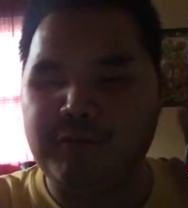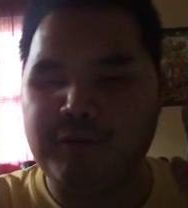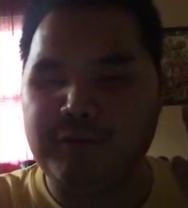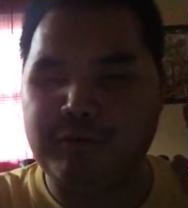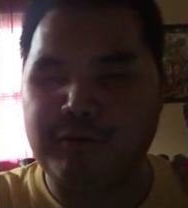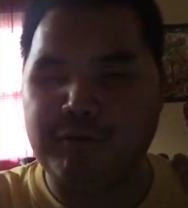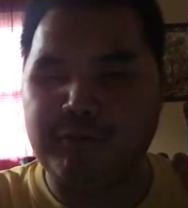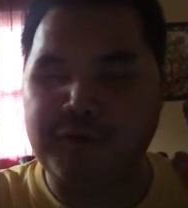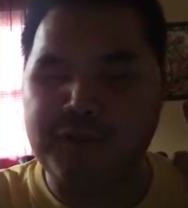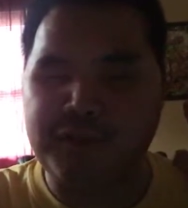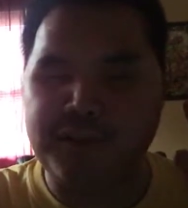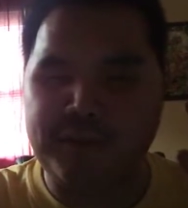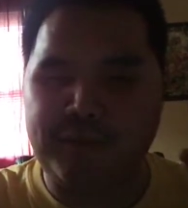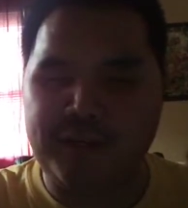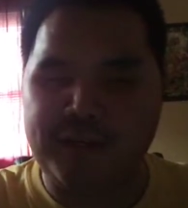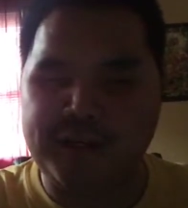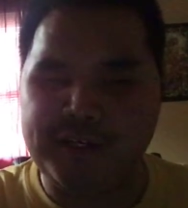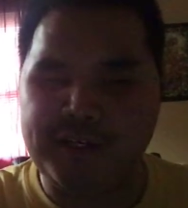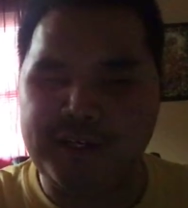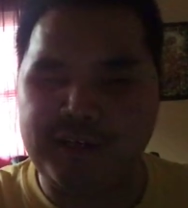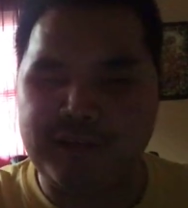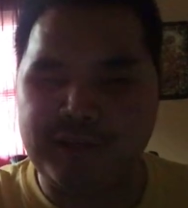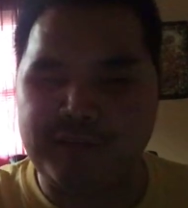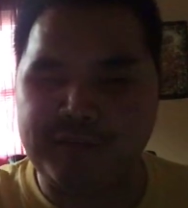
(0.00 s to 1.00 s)
rhythm on
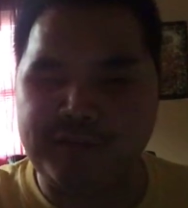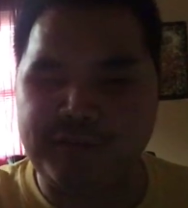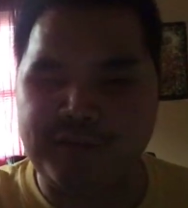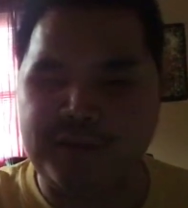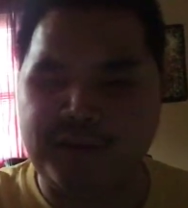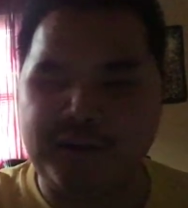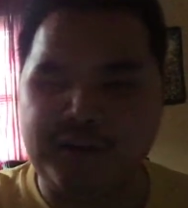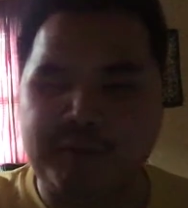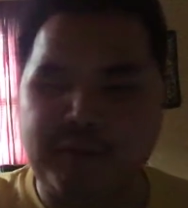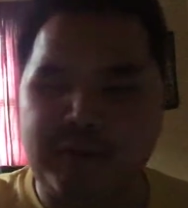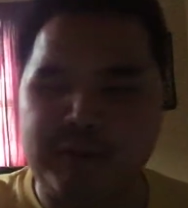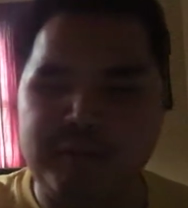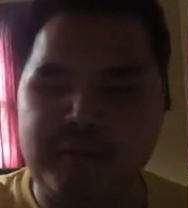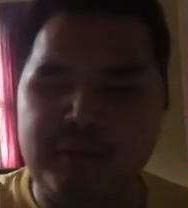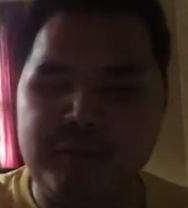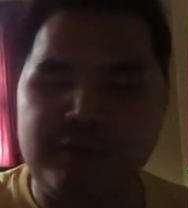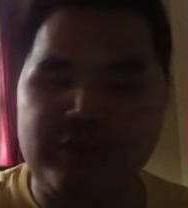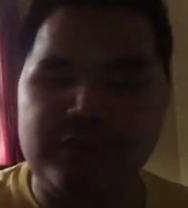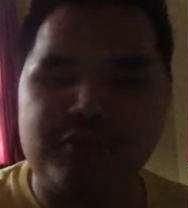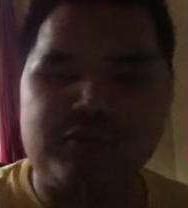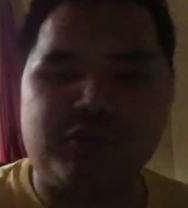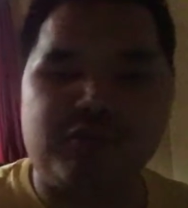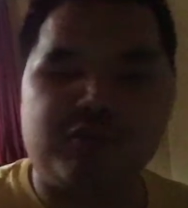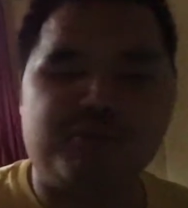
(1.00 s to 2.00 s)
here, if my
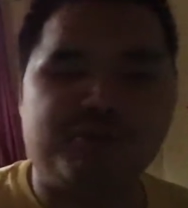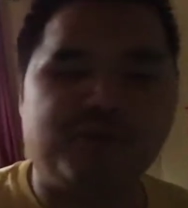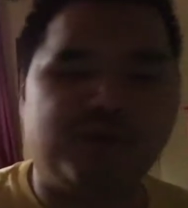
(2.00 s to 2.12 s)
memory serves